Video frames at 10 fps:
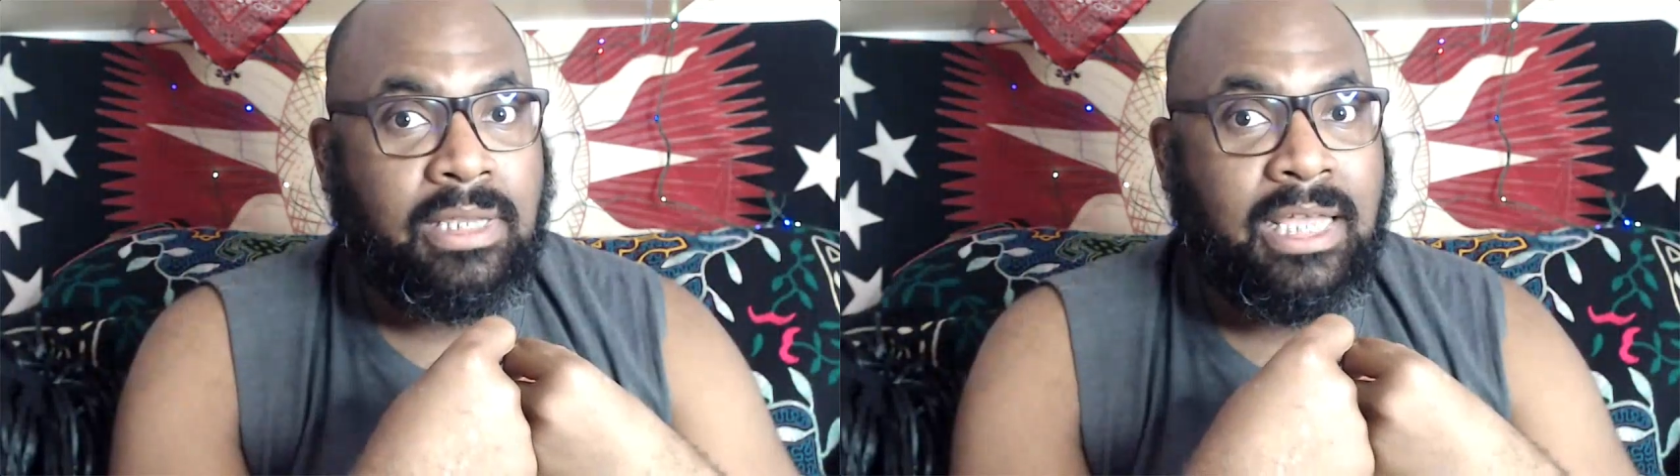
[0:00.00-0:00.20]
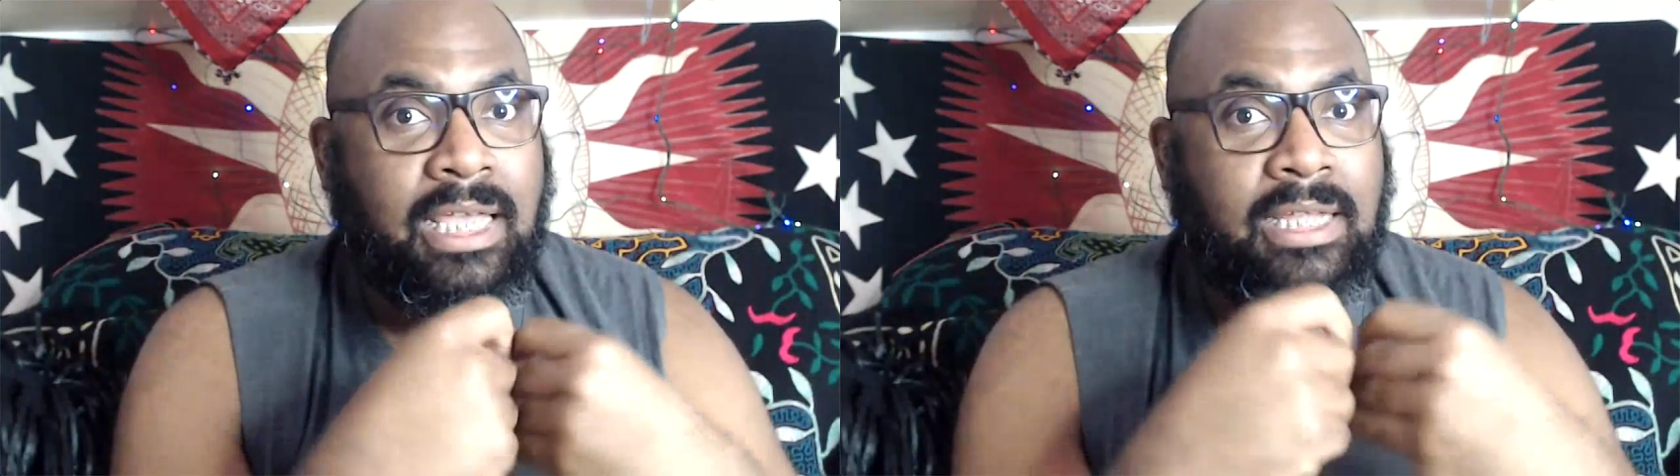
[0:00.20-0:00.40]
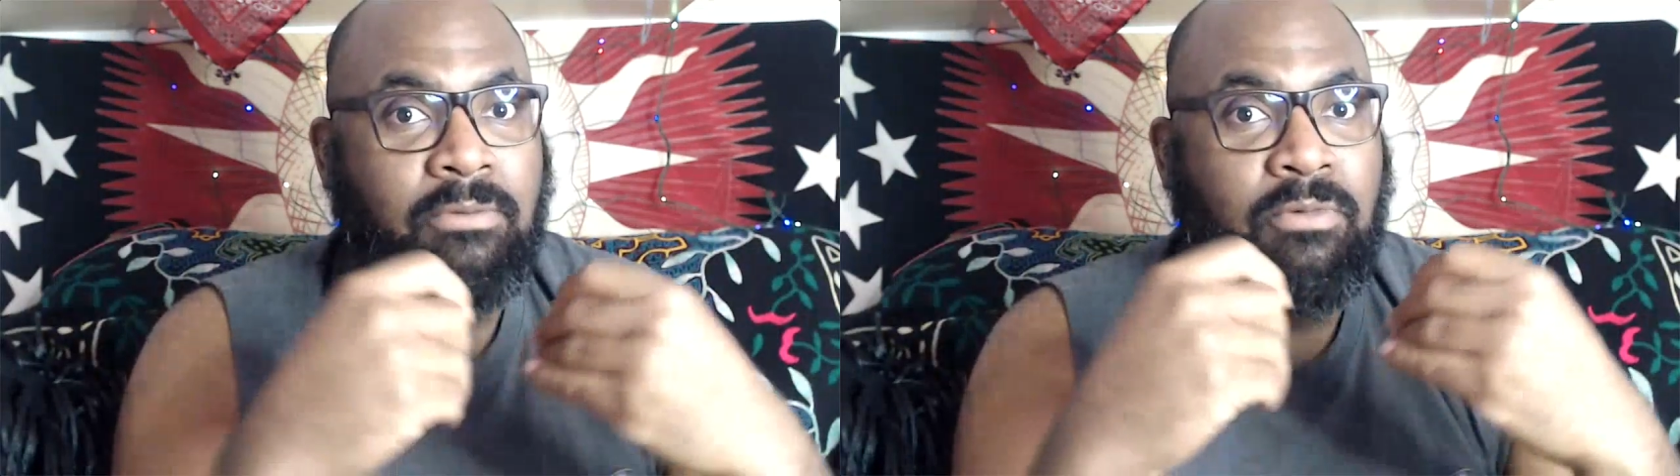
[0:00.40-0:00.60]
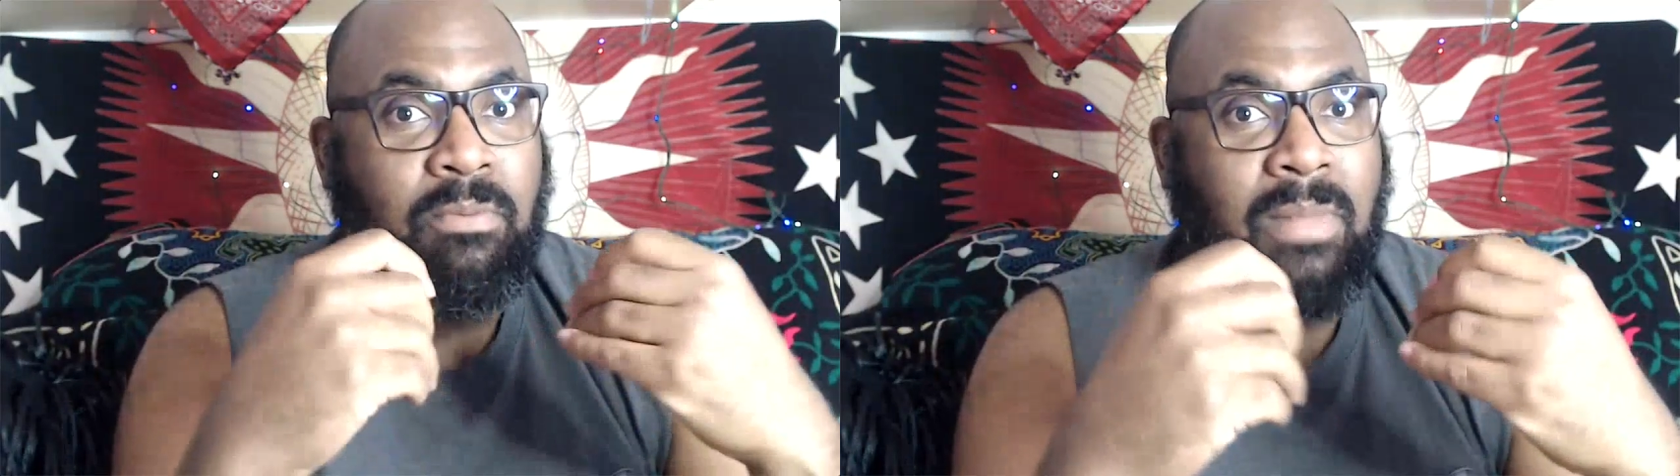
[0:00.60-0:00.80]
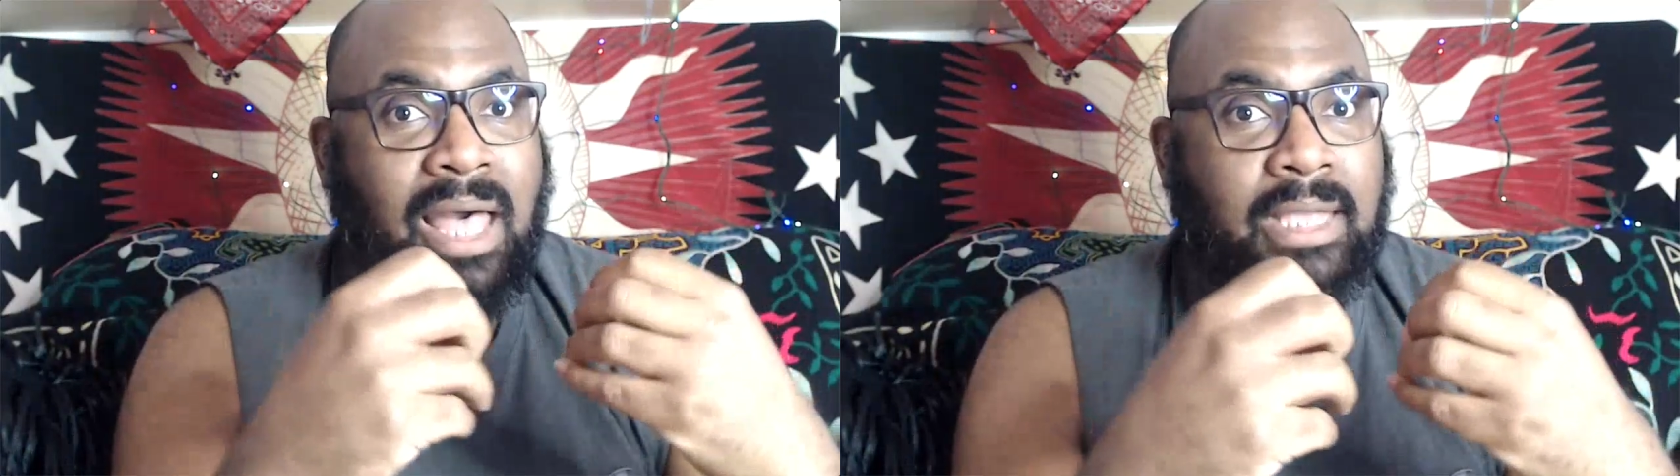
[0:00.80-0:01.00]
it
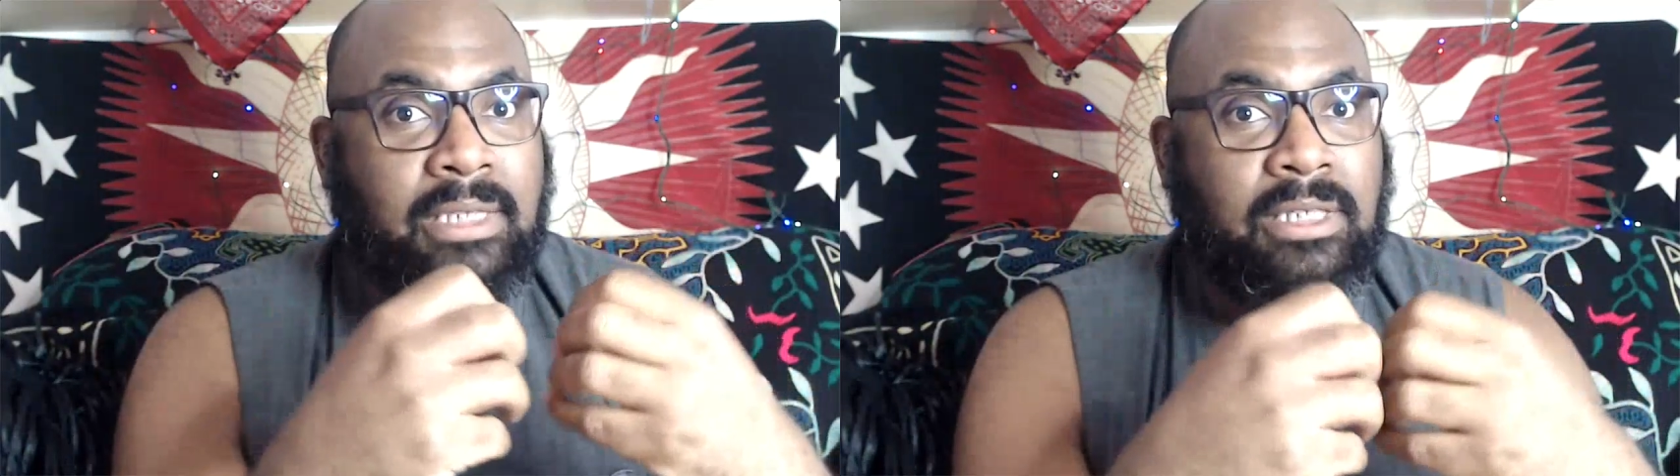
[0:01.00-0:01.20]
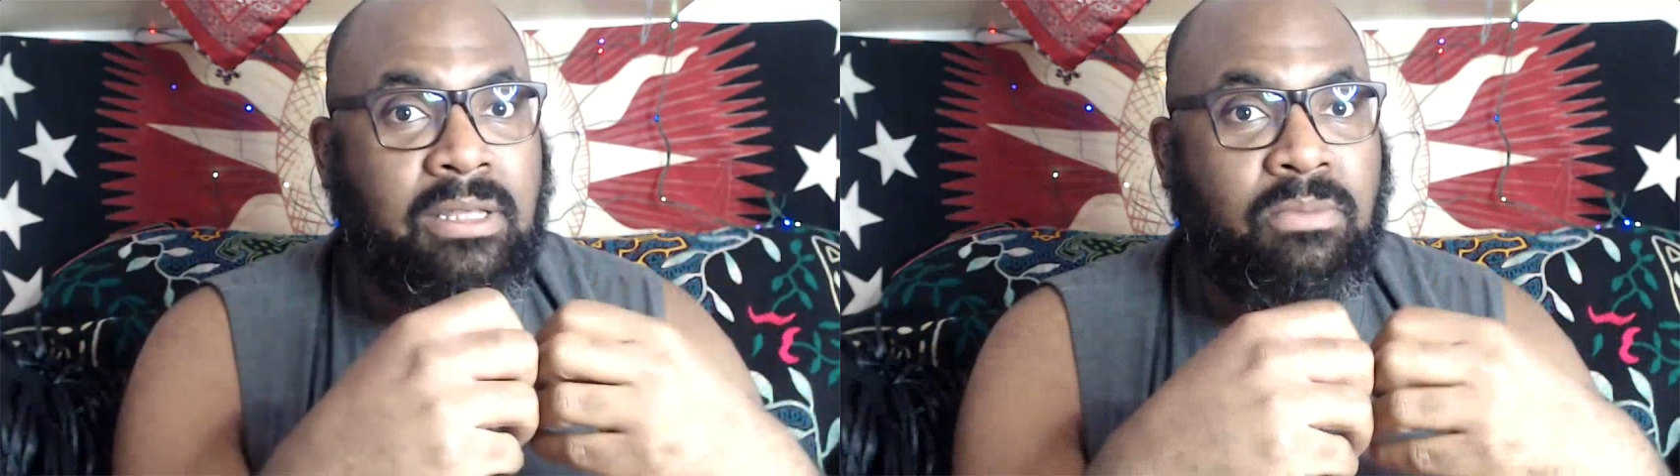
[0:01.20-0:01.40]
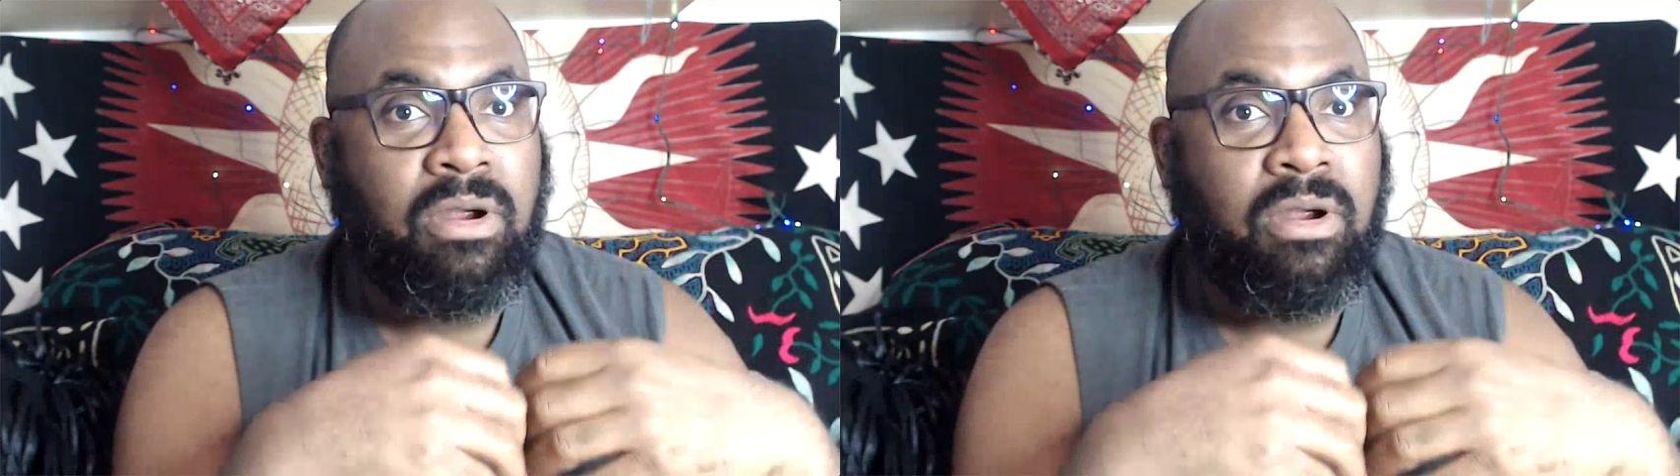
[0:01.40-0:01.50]
reminds them,